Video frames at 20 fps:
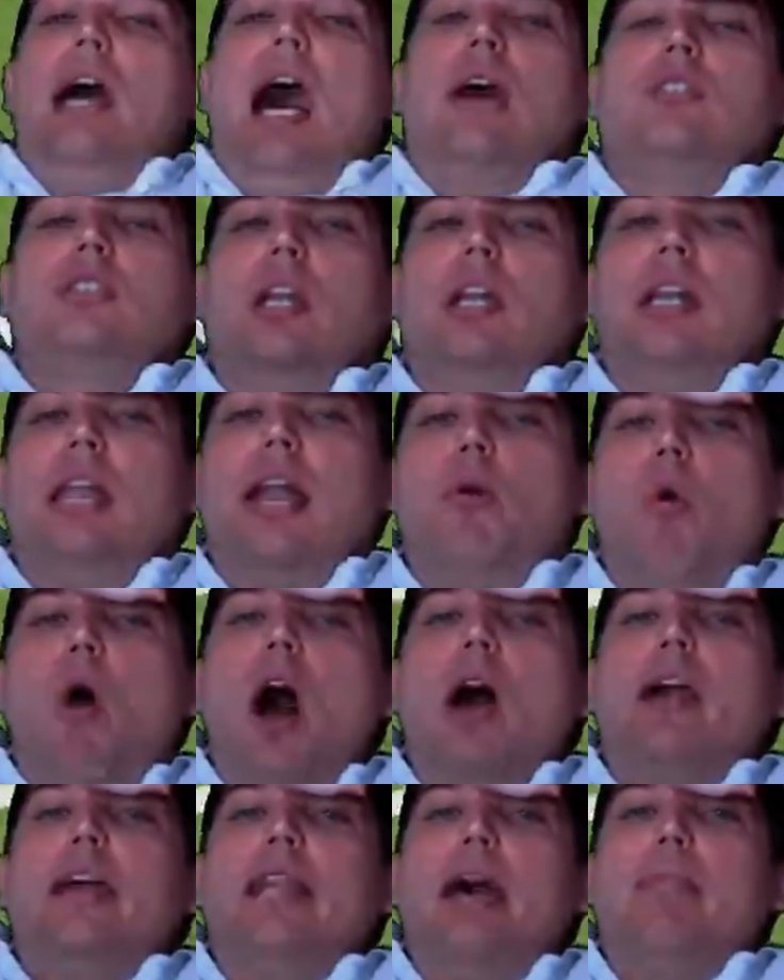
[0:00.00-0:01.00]
I was going to let him
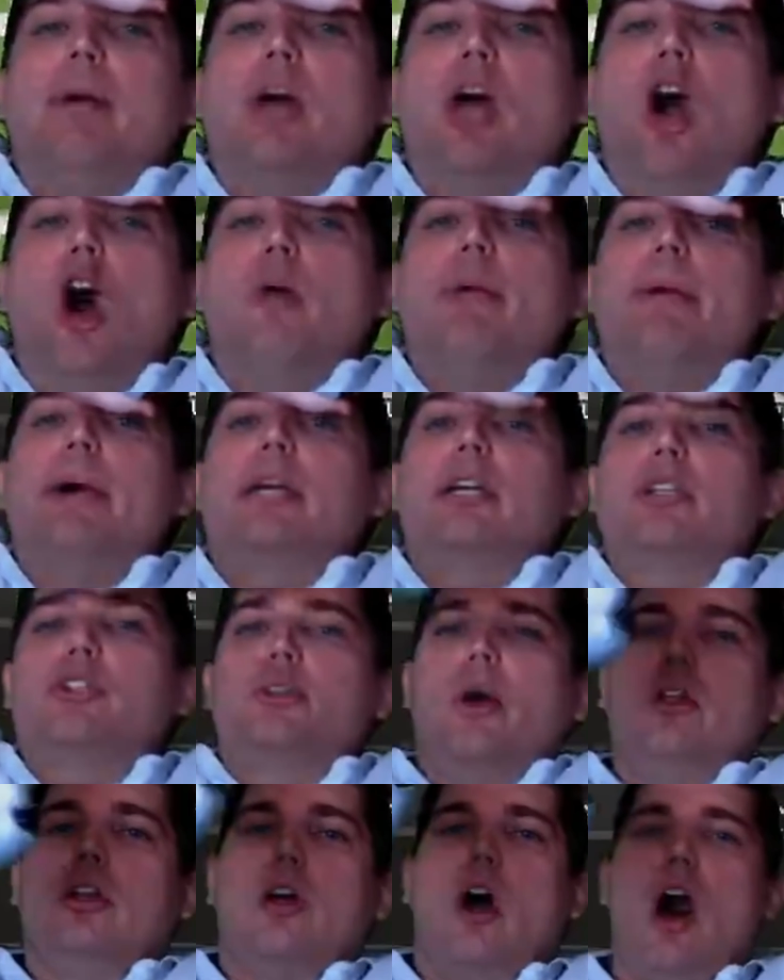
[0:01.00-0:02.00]
walk in on my own, but my
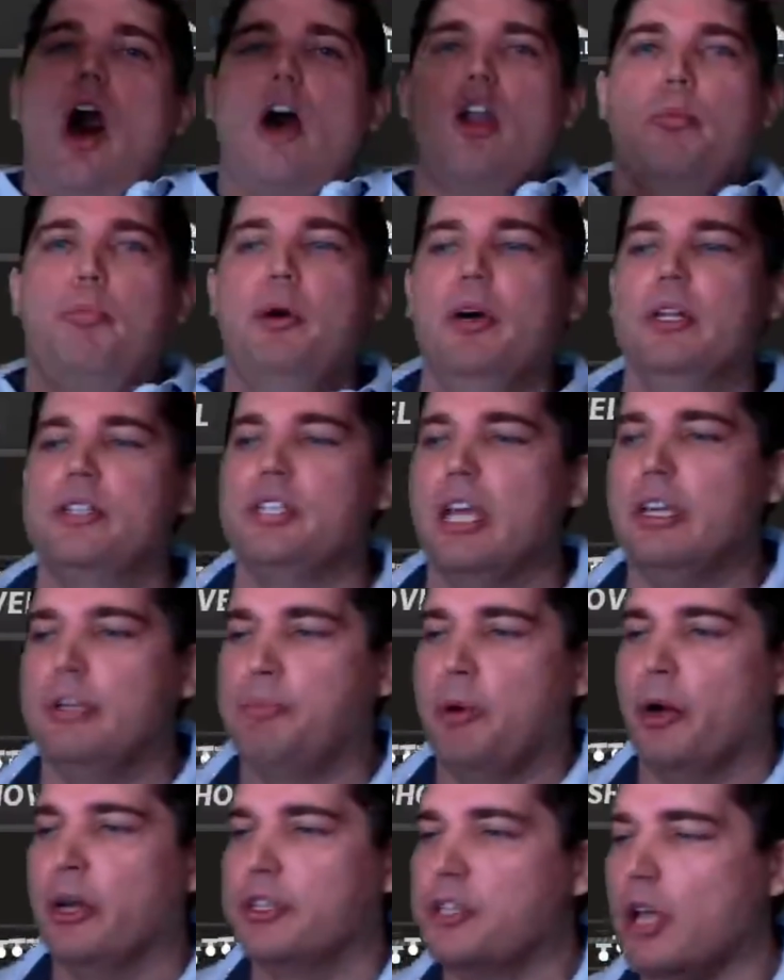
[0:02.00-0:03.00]
controller auto-puts inputs.